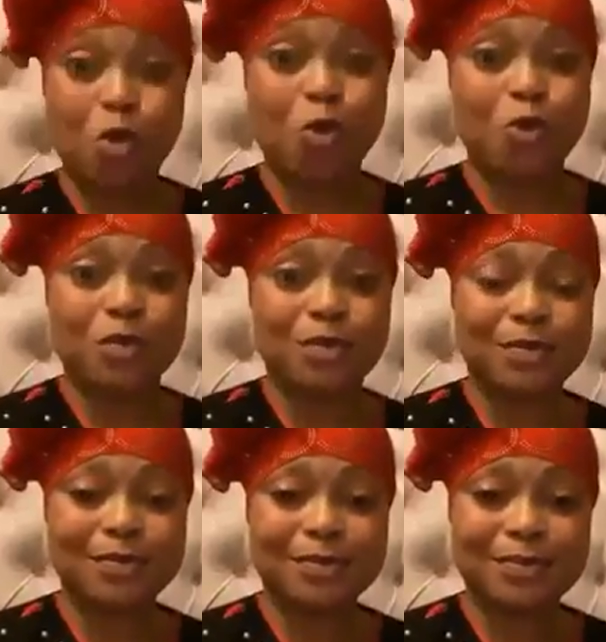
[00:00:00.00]
go home.
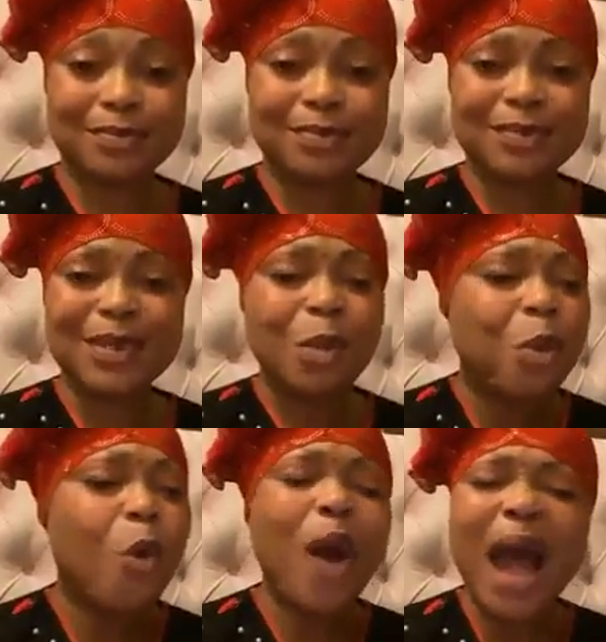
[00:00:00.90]

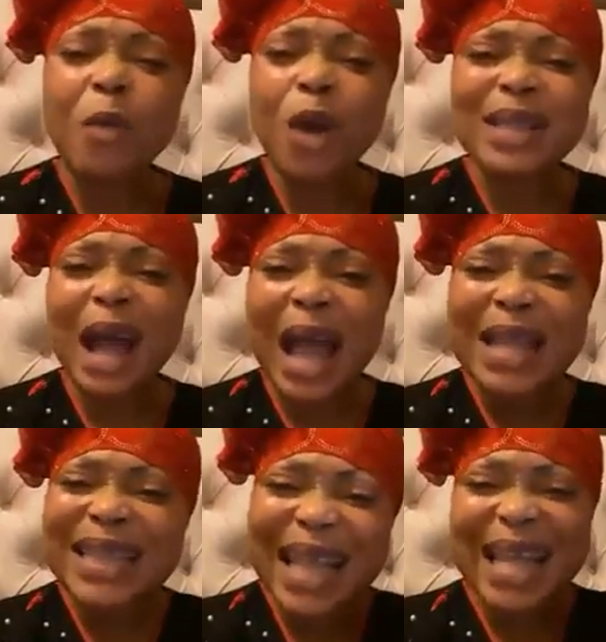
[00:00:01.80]
But what
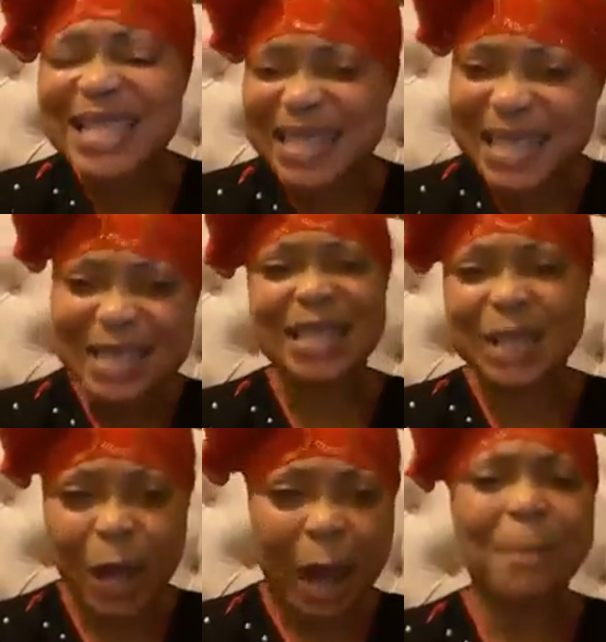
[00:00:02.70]
I learned
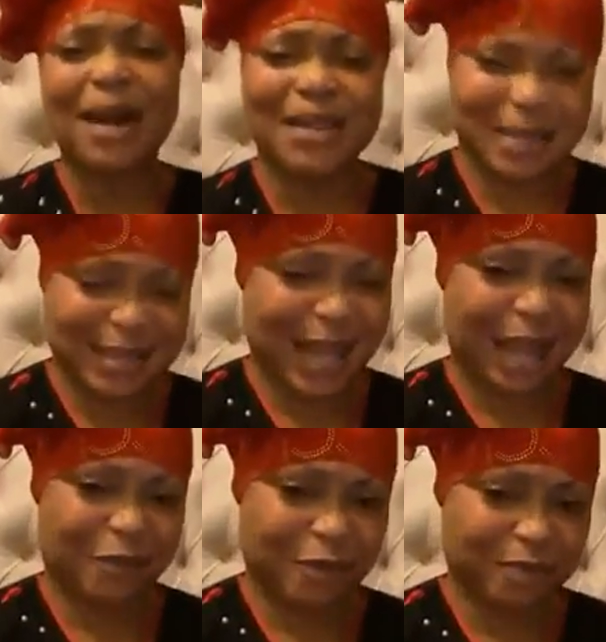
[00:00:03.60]
about his
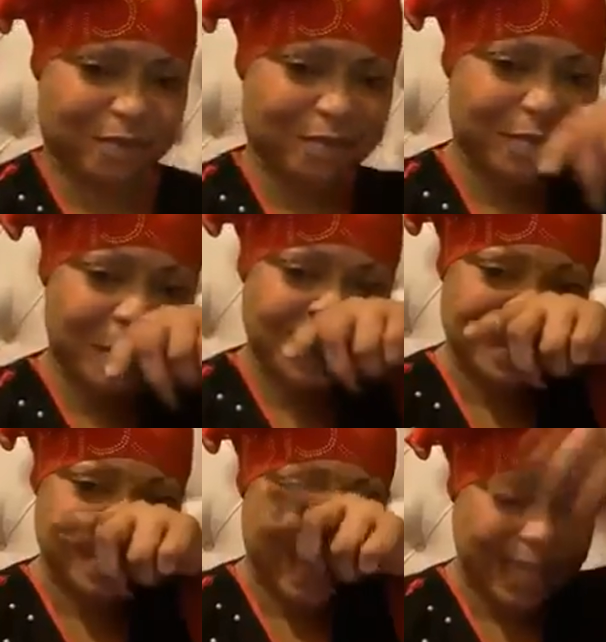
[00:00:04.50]
life,
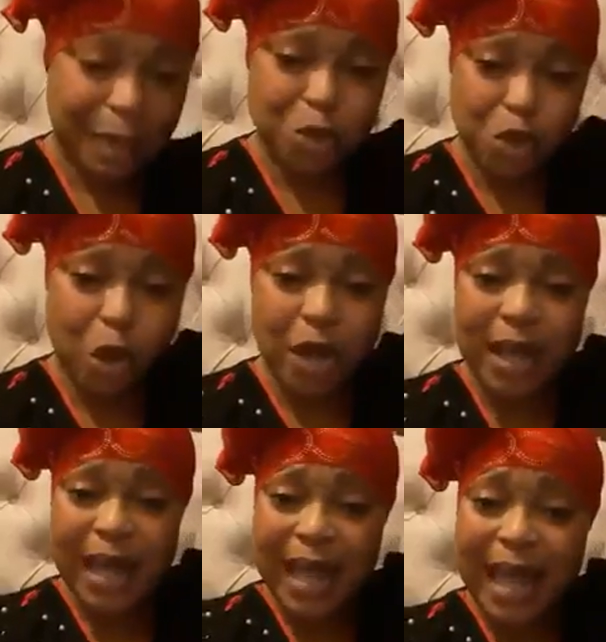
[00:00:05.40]
and I'm sure
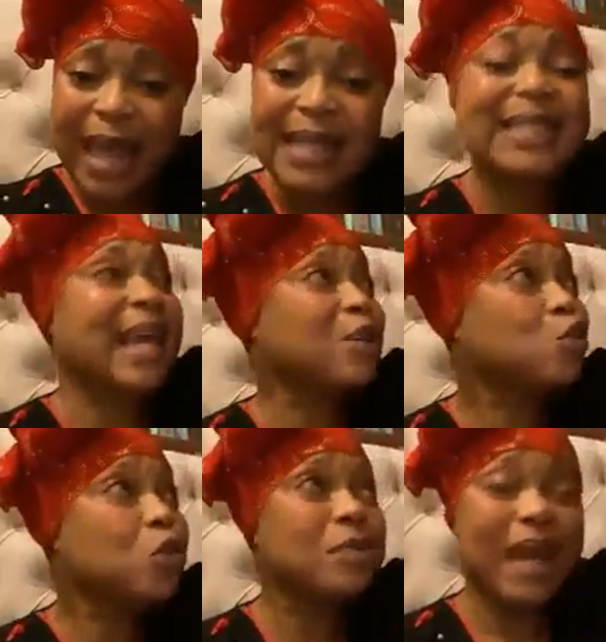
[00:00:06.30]

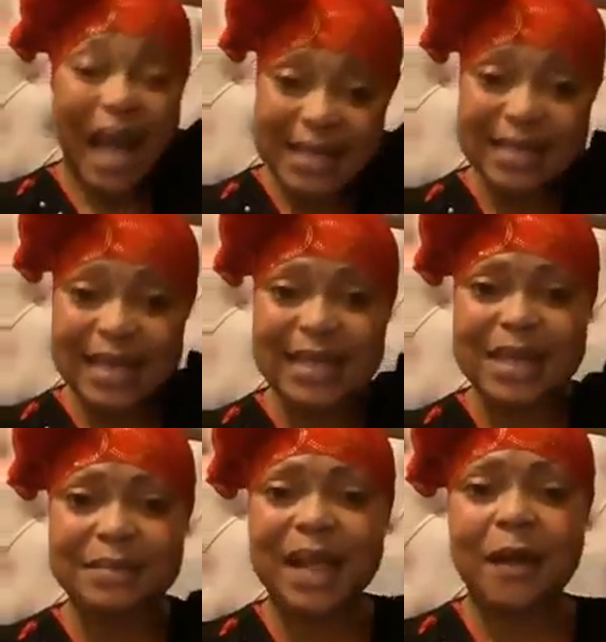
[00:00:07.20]
angels will be asking
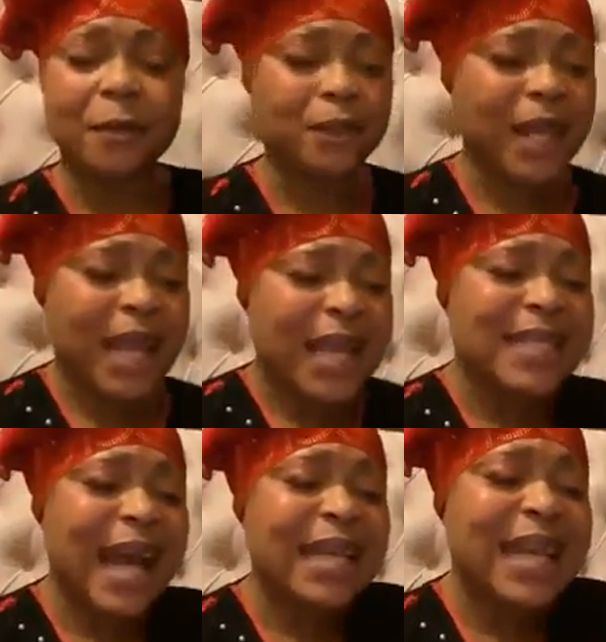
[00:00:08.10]
him now,
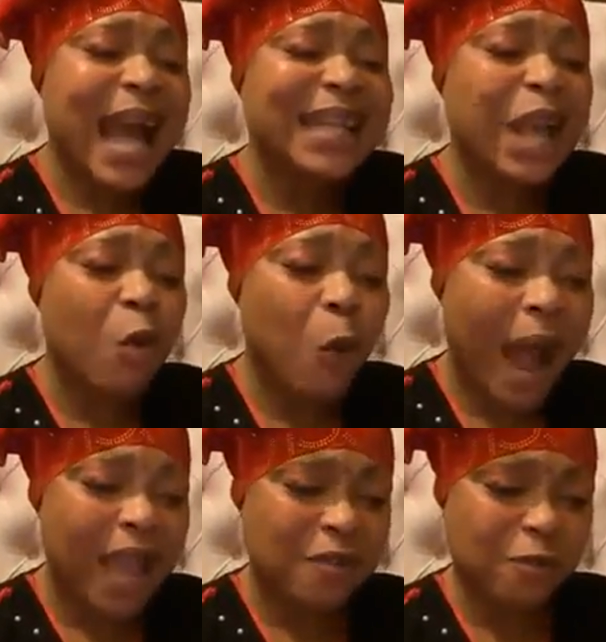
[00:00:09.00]
is that he had a
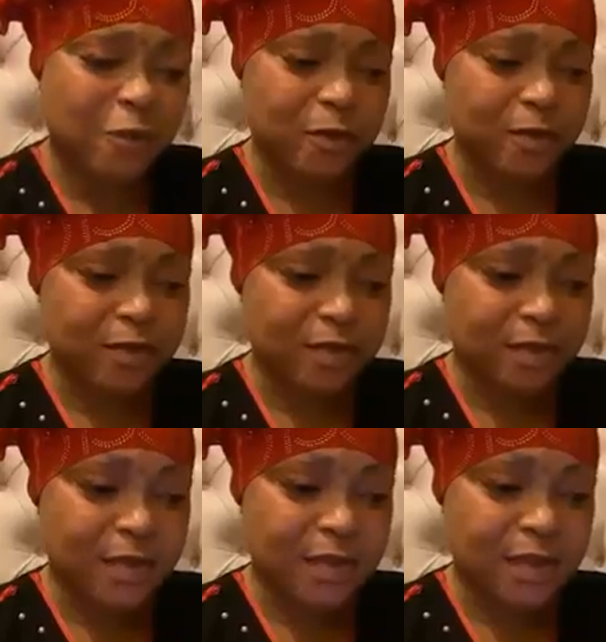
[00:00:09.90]
wife,
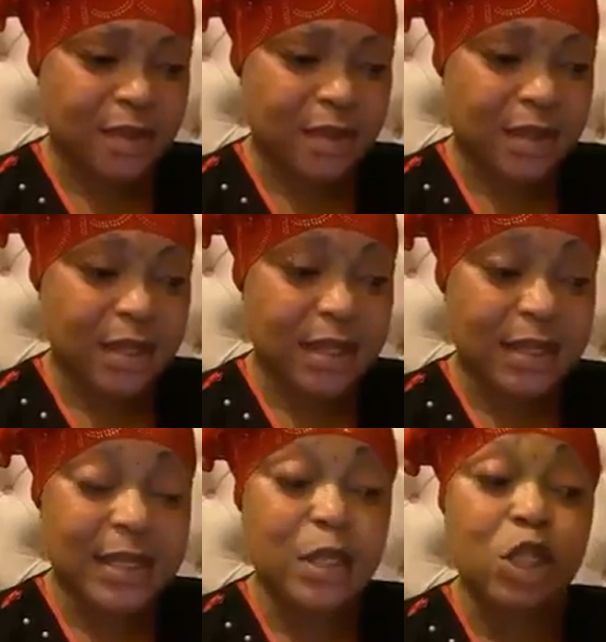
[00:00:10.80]

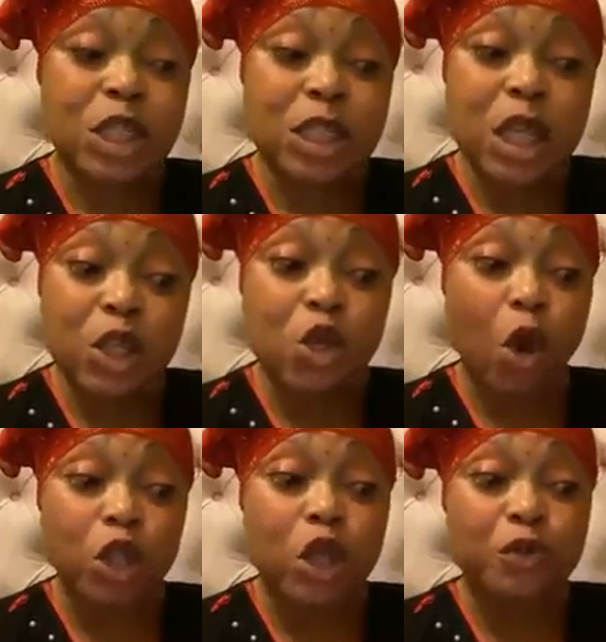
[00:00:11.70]

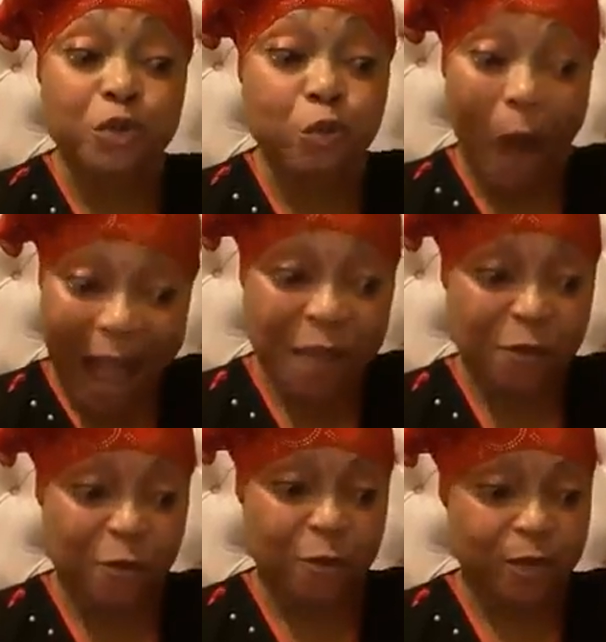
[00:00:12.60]
the
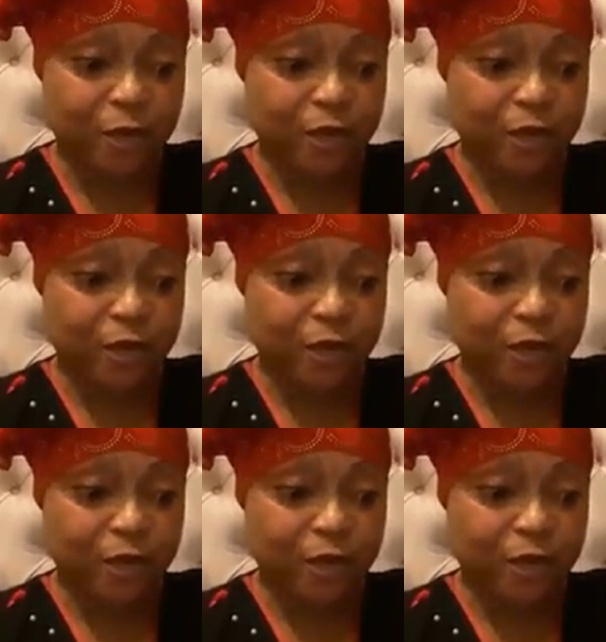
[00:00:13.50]
wife.